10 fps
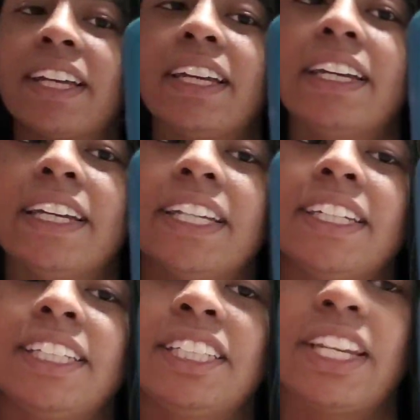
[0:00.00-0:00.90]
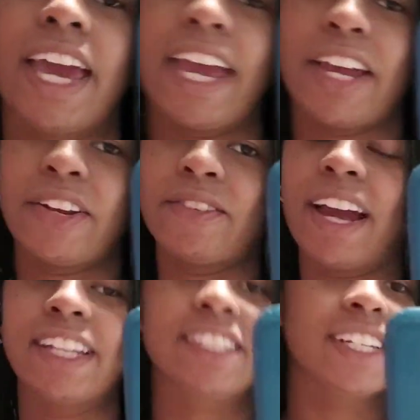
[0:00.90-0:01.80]
chain right
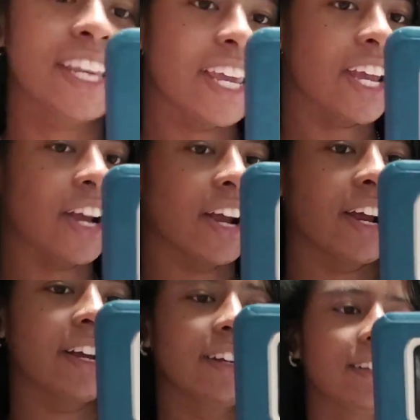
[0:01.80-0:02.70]
here, we